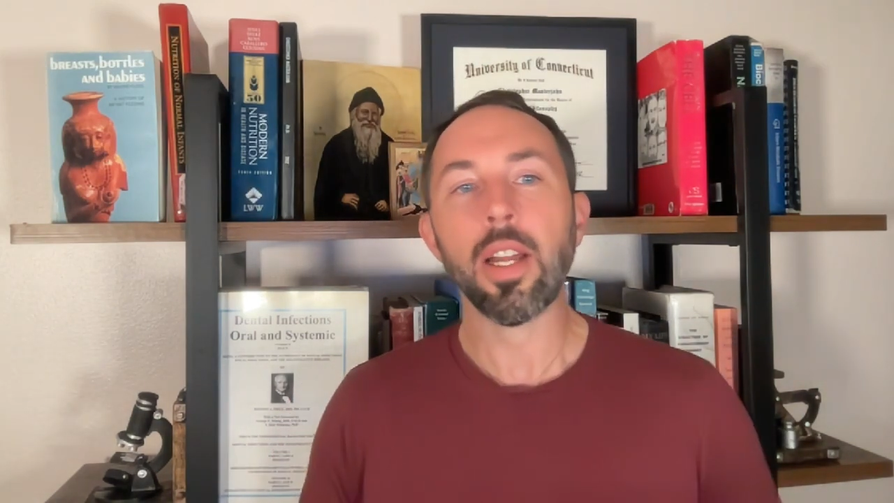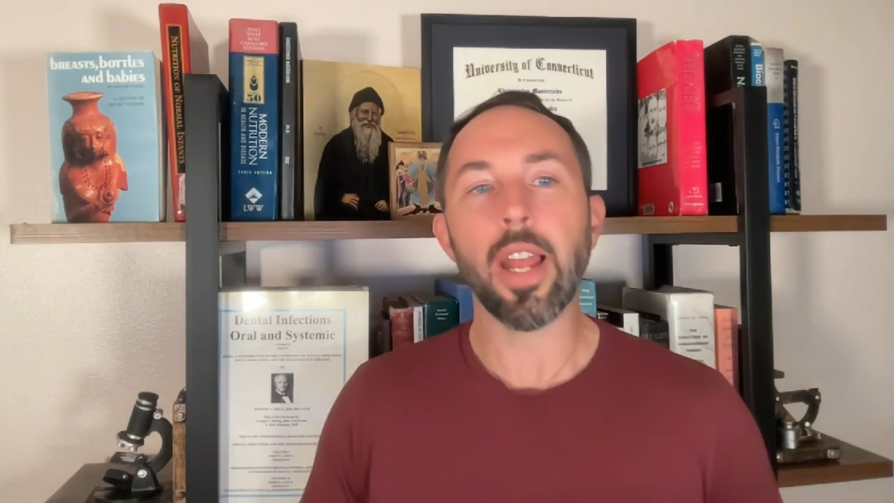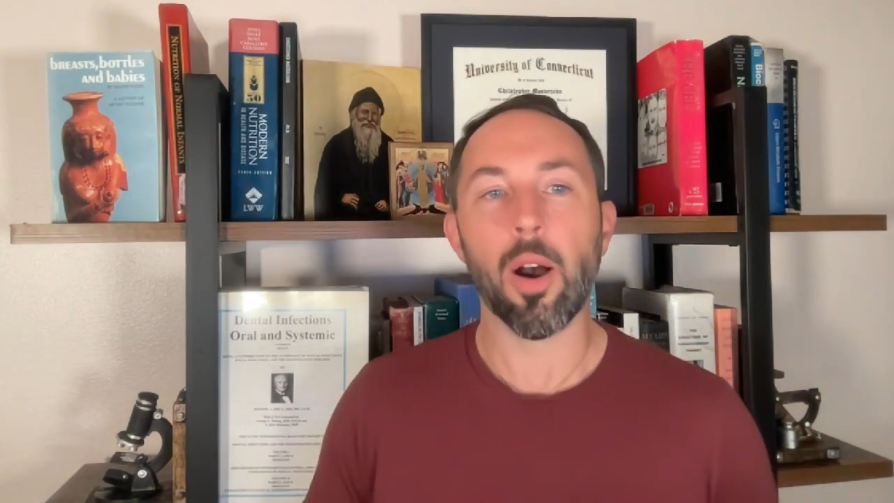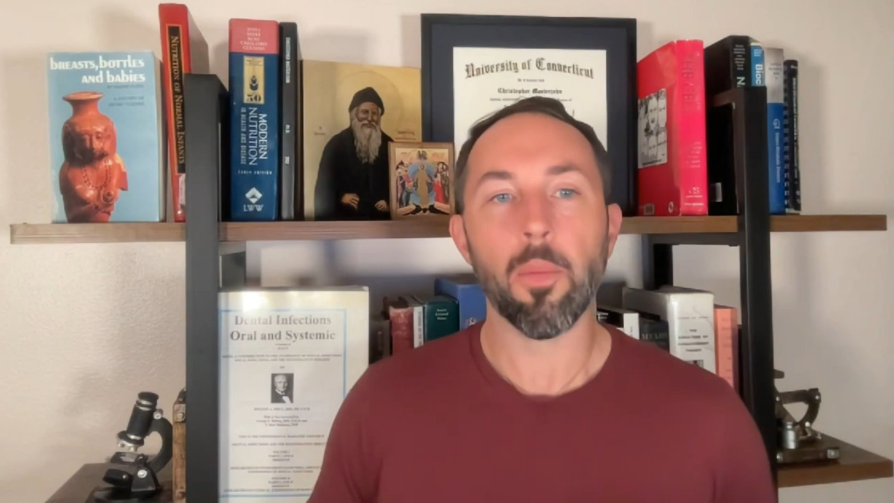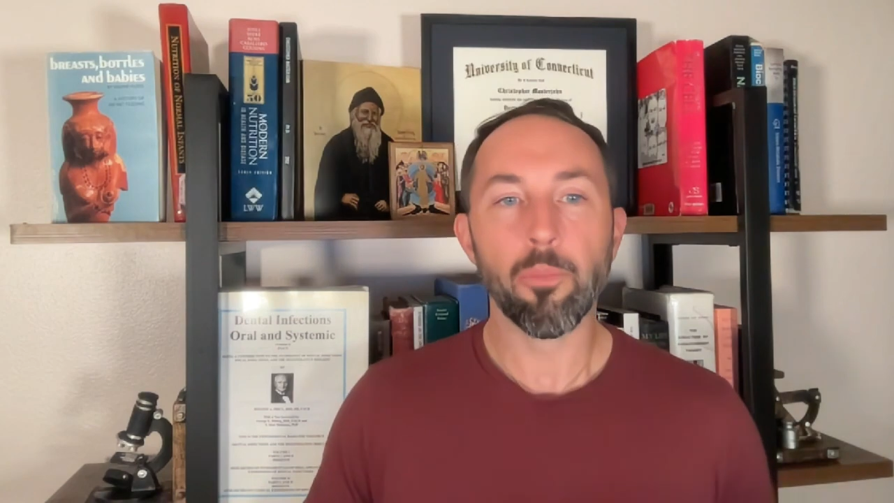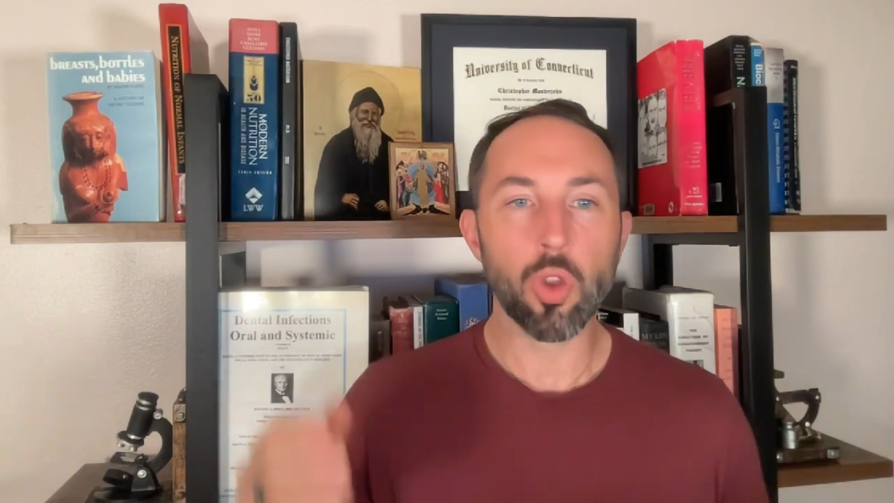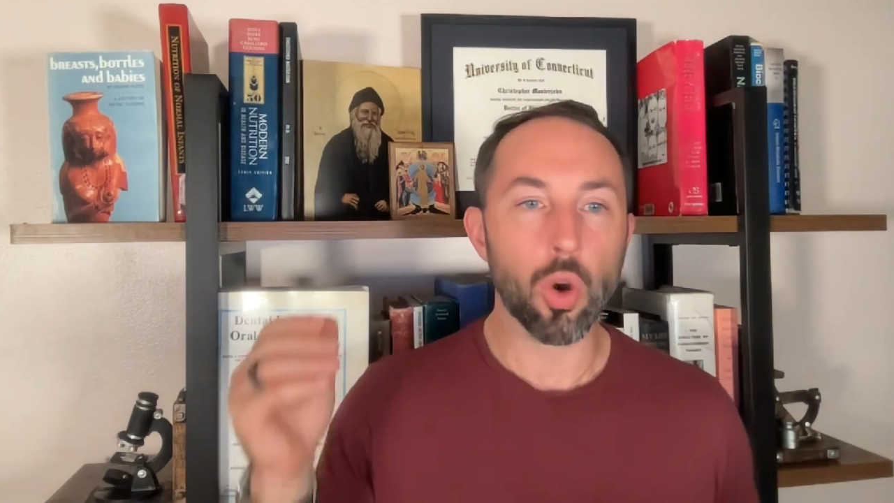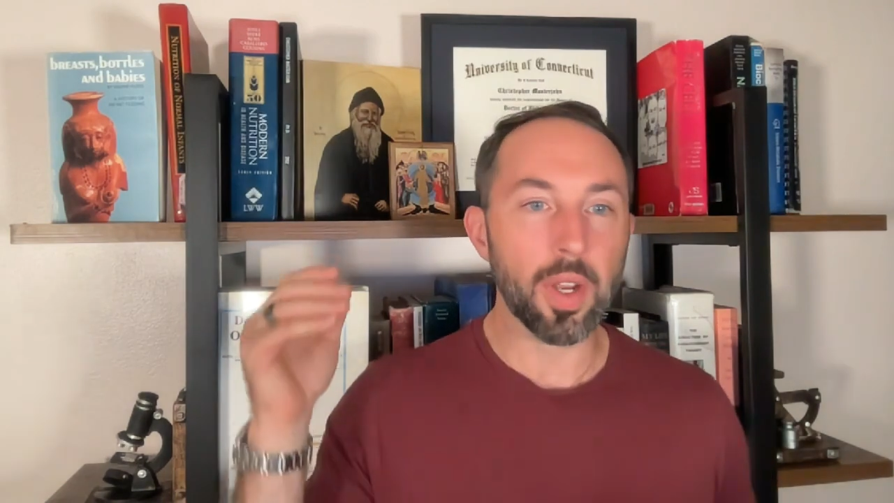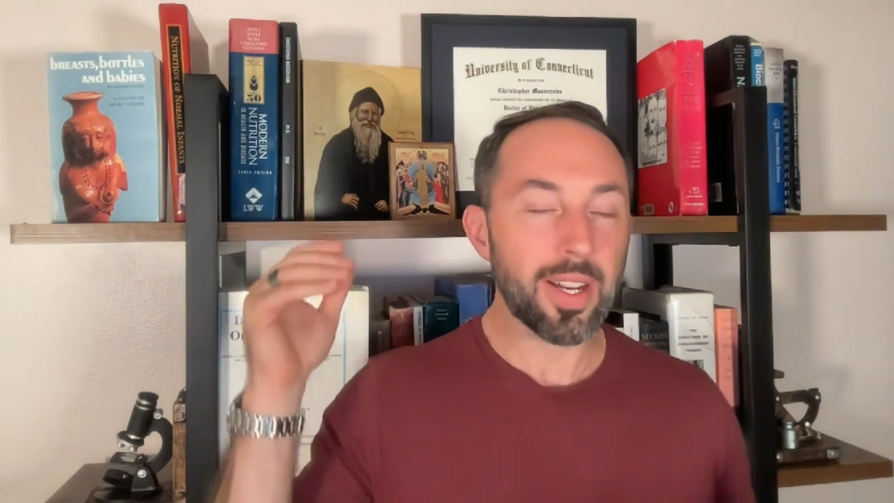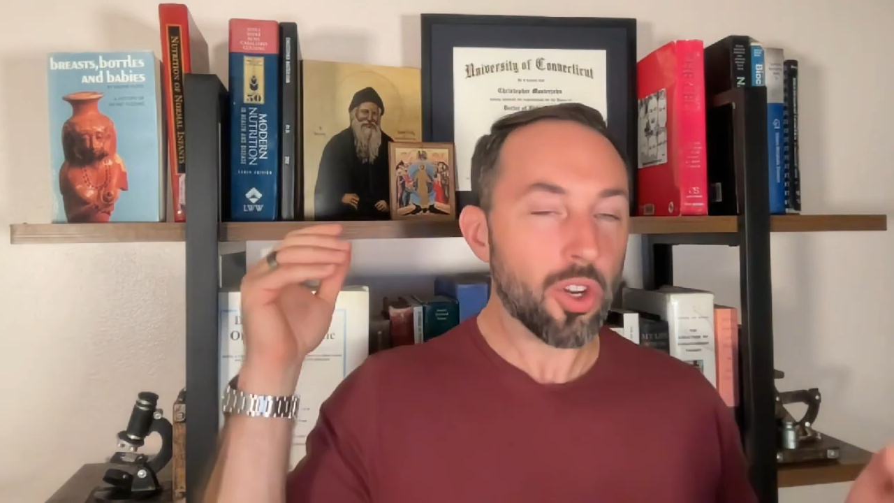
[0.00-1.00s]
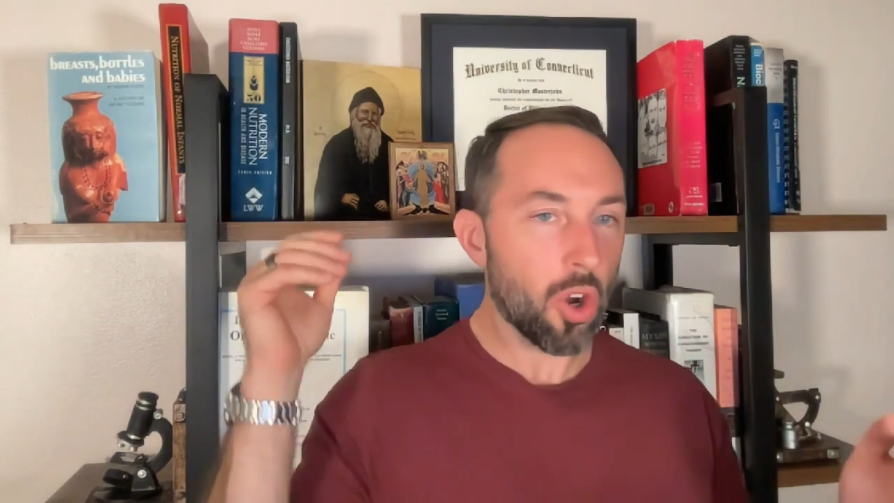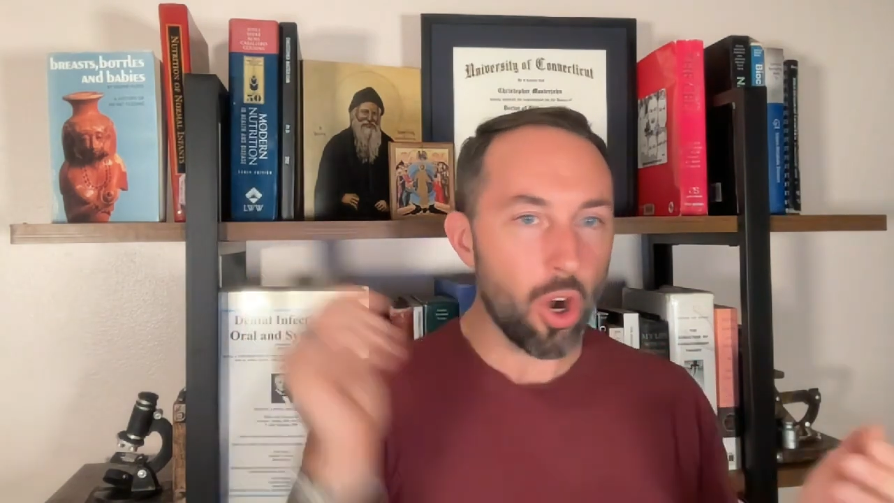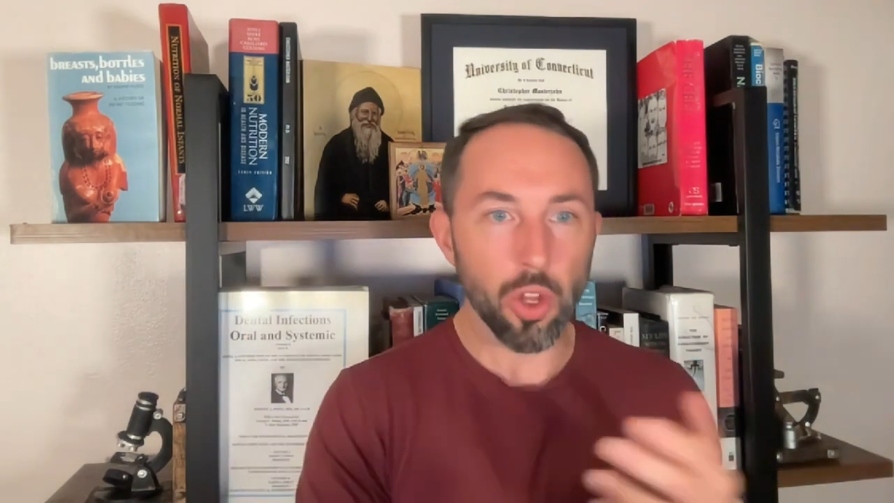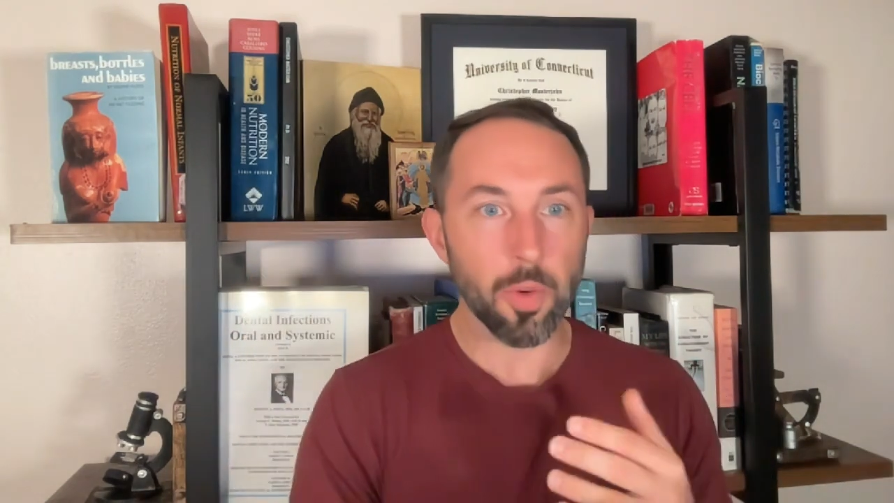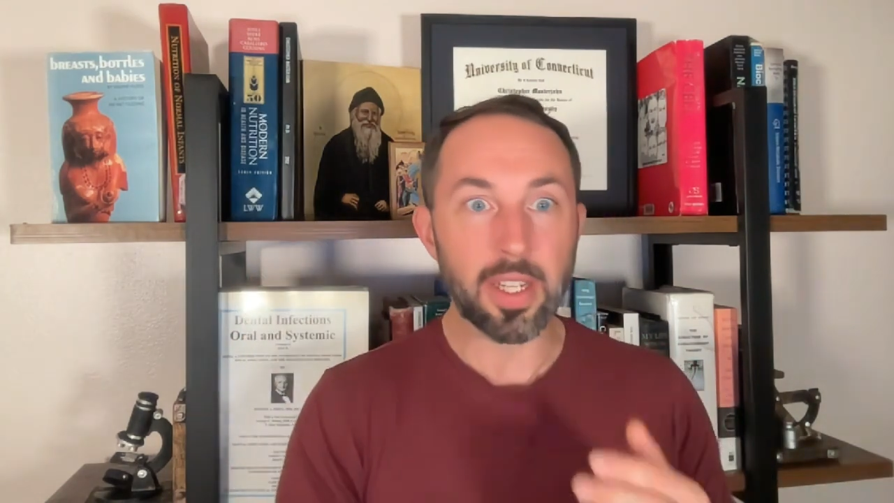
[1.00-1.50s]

Now, going all the way